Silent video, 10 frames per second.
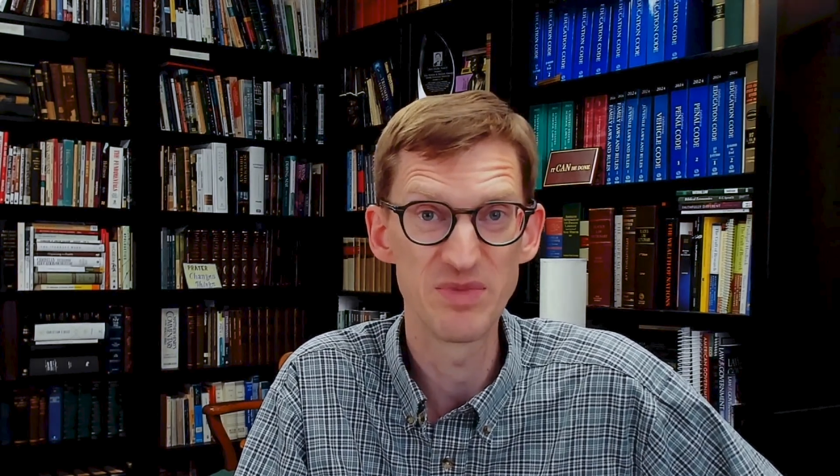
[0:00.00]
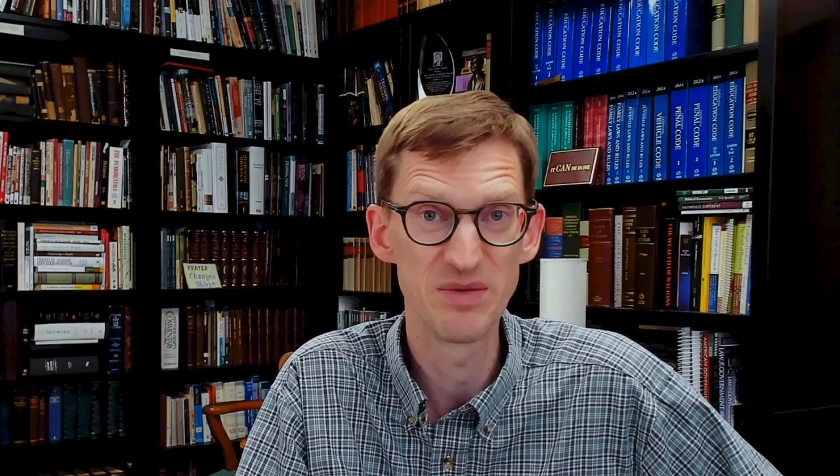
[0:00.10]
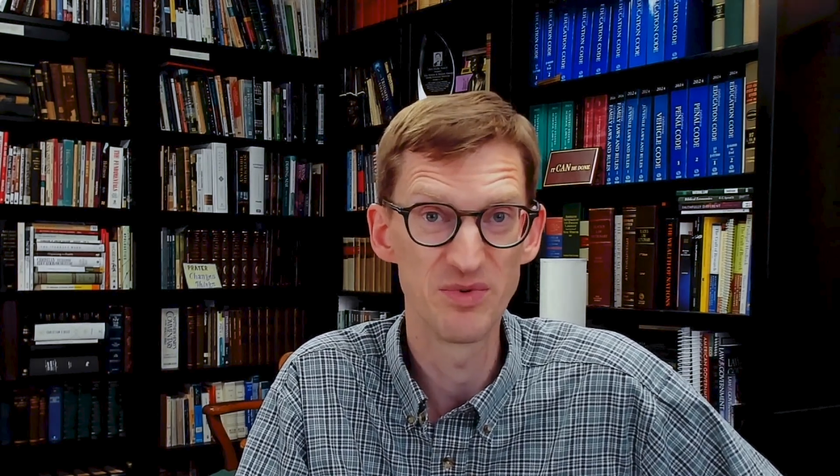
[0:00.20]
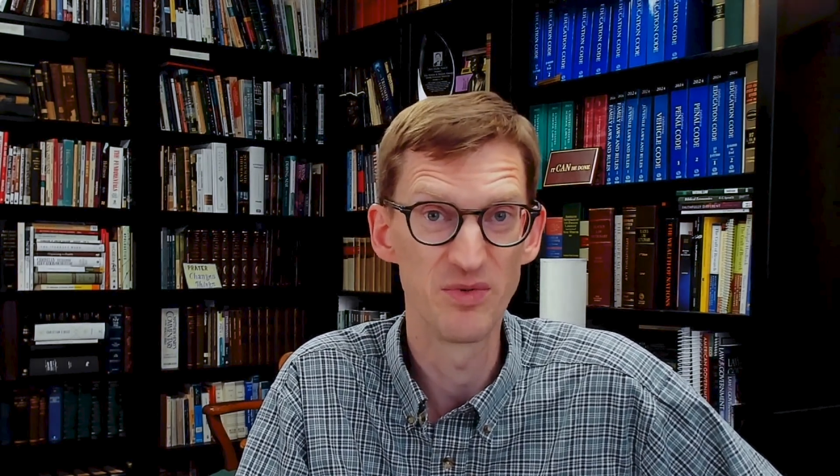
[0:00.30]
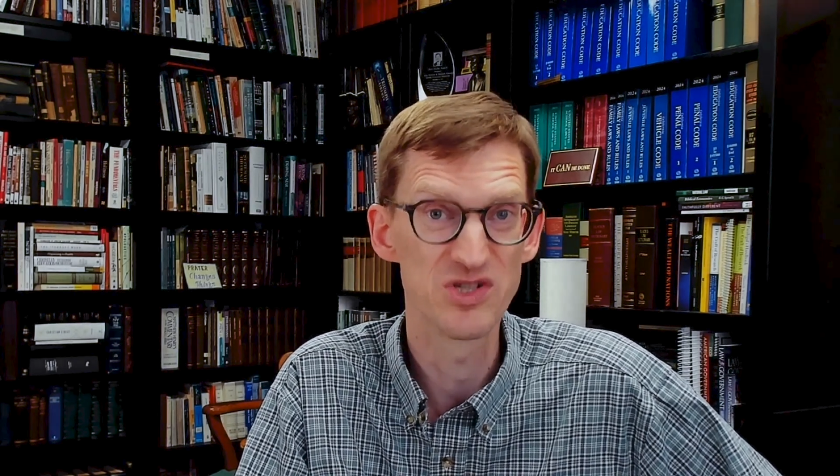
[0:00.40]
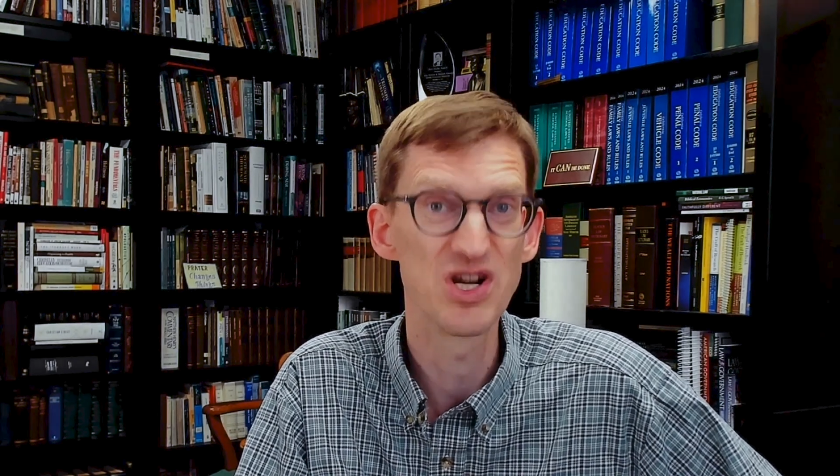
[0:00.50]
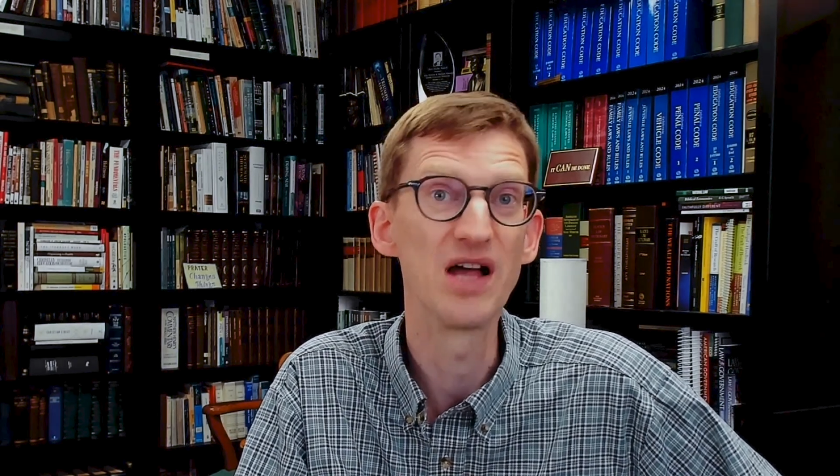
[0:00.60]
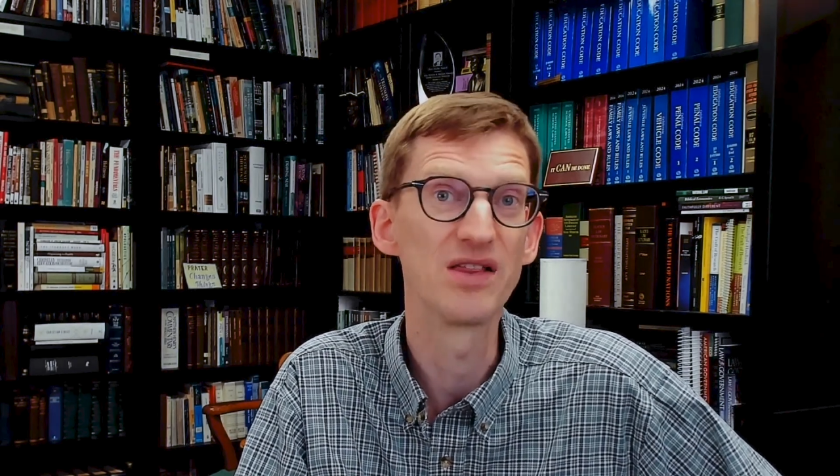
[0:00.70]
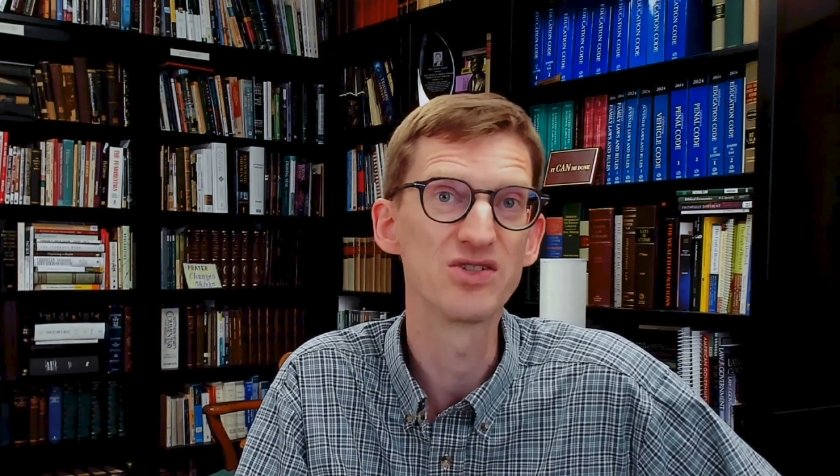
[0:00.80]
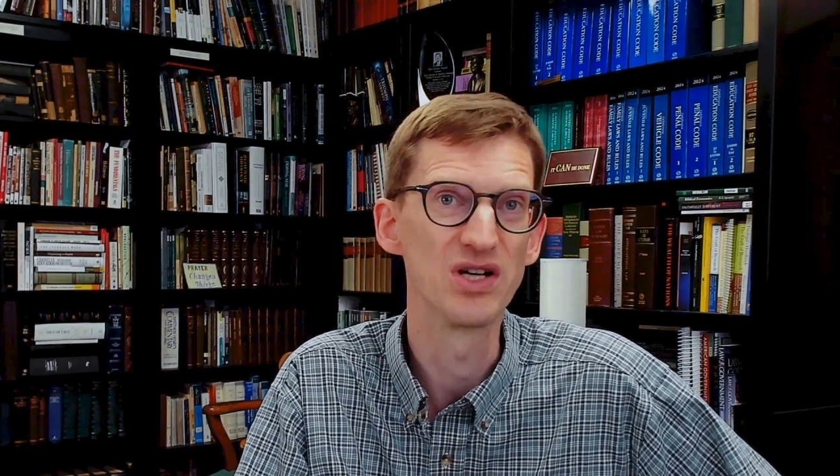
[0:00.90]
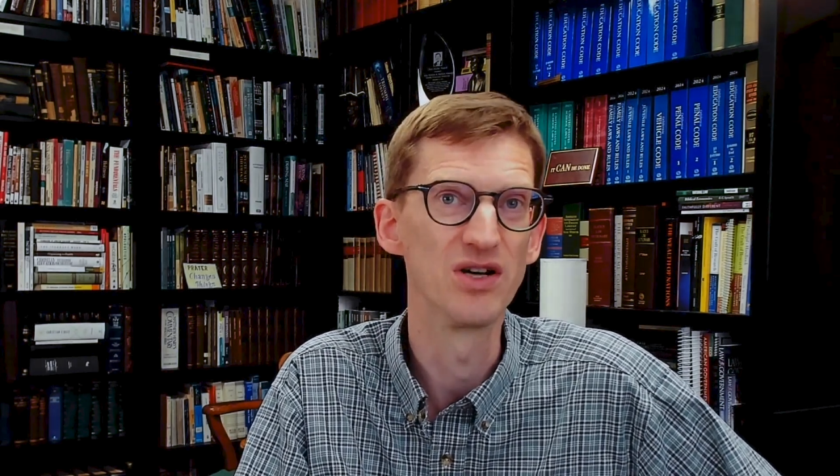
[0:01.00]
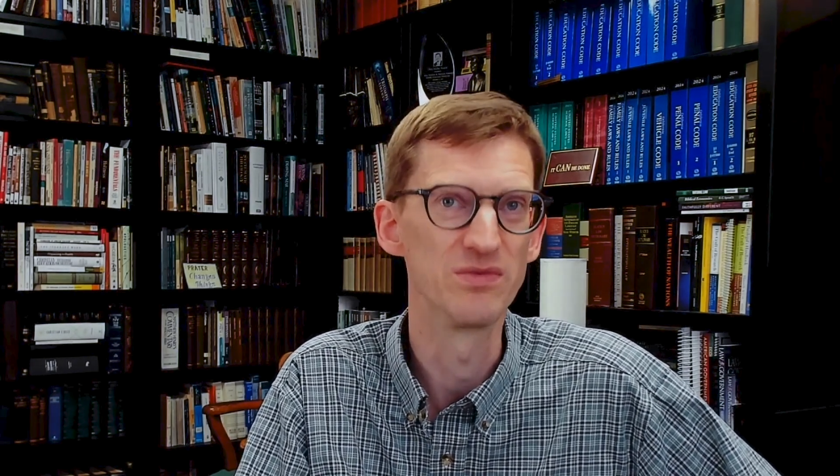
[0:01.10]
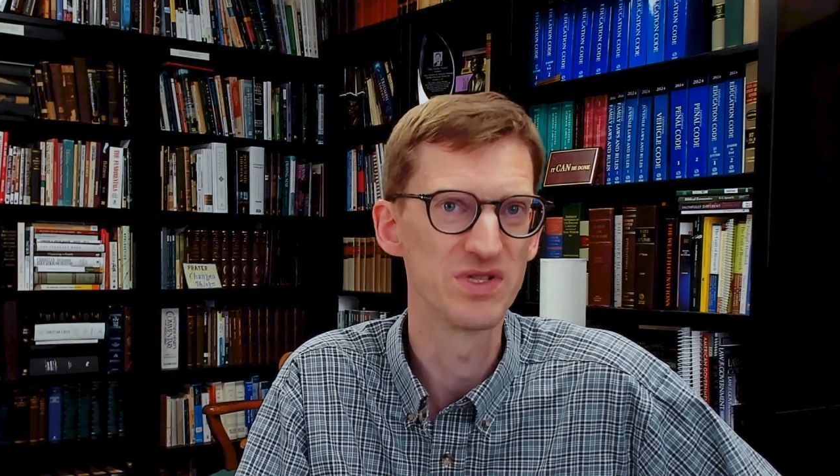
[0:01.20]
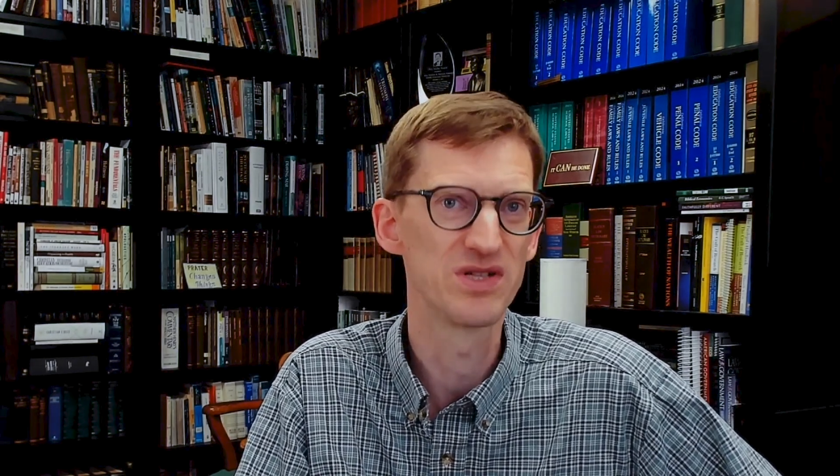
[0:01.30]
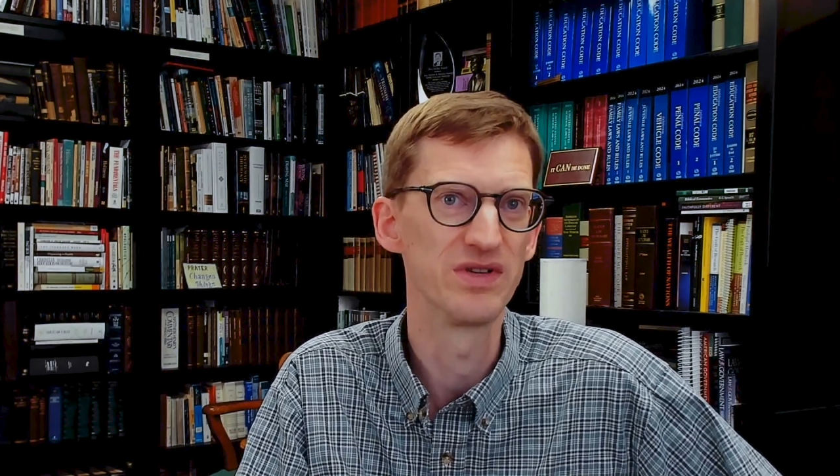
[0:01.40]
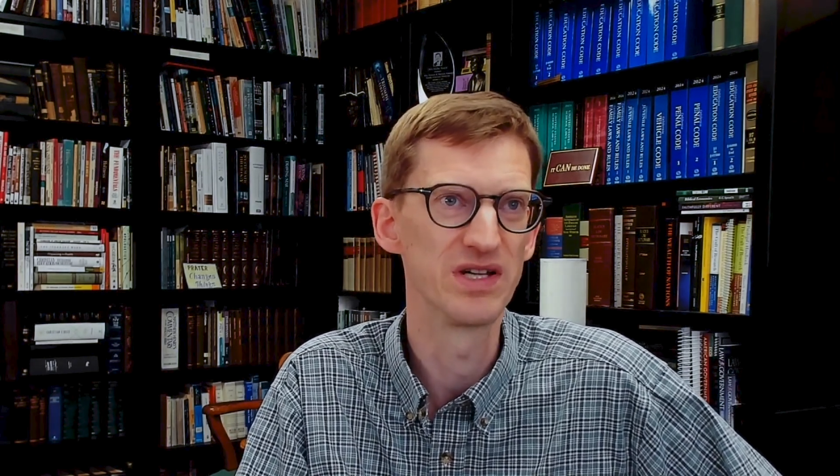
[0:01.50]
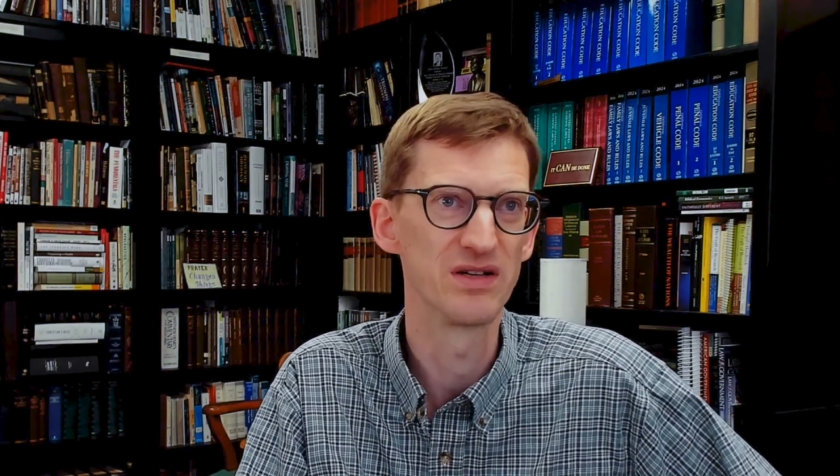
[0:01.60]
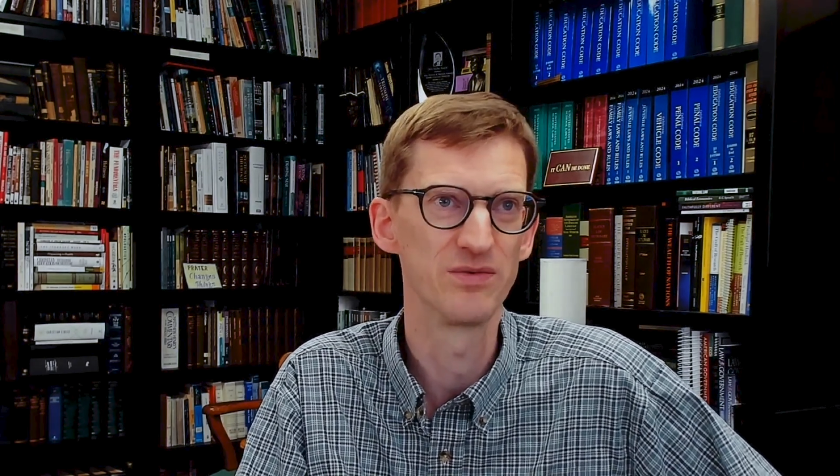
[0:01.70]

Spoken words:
people were challenging homeschooling,